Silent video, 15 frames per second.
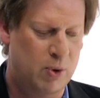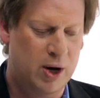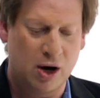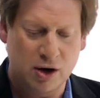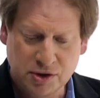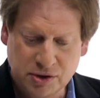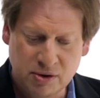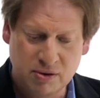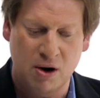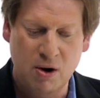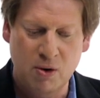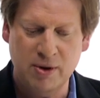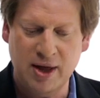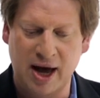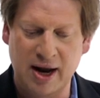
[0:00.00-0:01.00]
We also
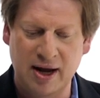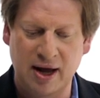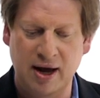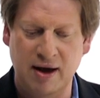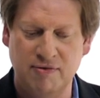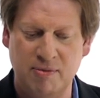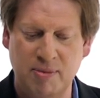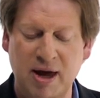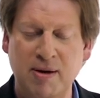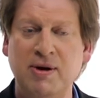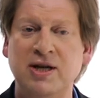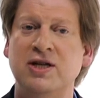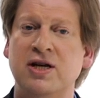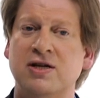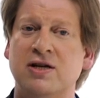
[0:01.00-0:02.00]
know that if a baby
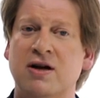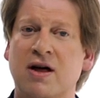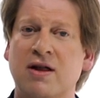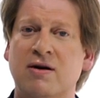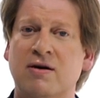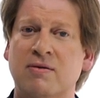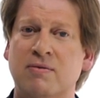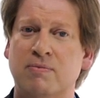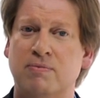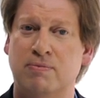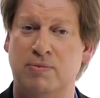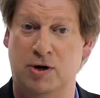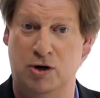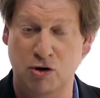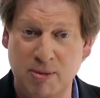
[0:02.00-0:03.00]
sees another
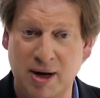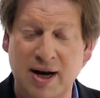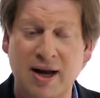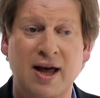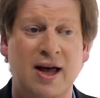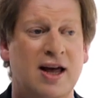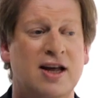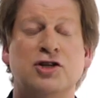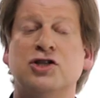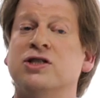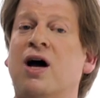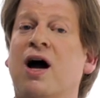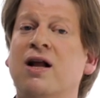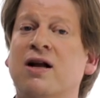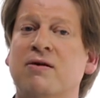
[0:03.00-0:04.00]
human in
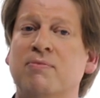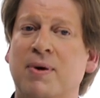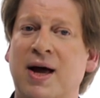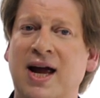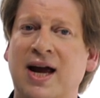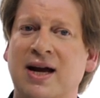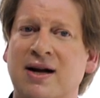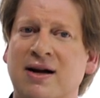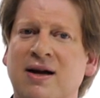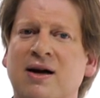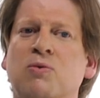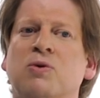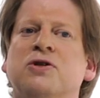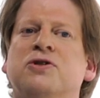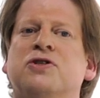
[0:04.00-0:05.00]
silent pain, it
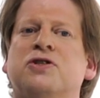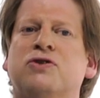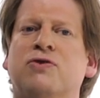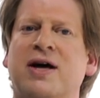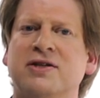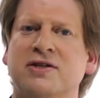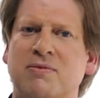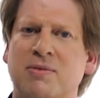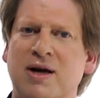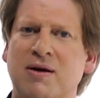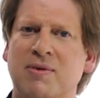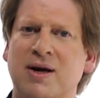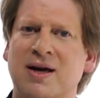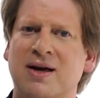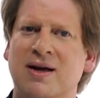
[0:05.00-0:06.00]
will distress the
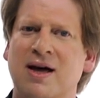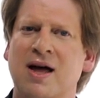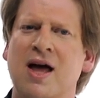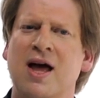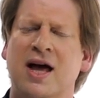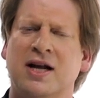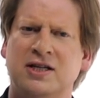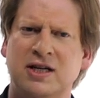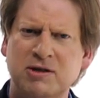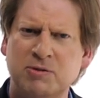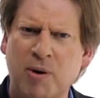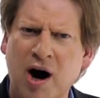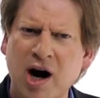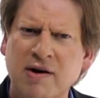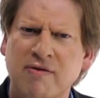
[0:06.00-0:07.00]
baby. It seems
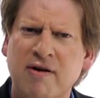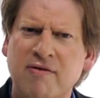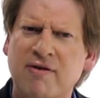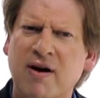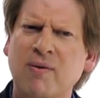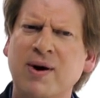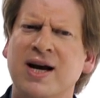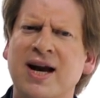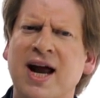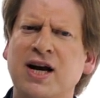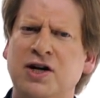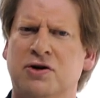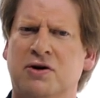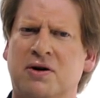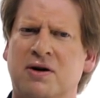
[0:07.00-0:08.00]
part of our very
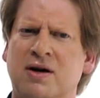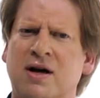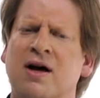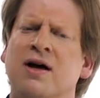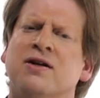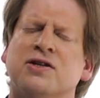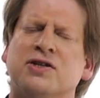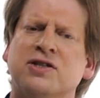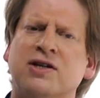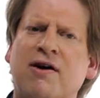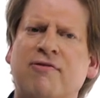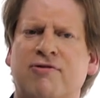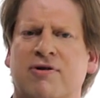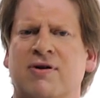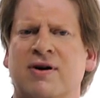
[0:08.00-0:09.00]
nature to
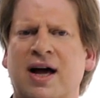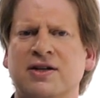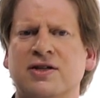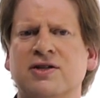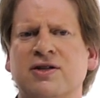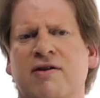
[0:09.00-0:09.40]
suffer at the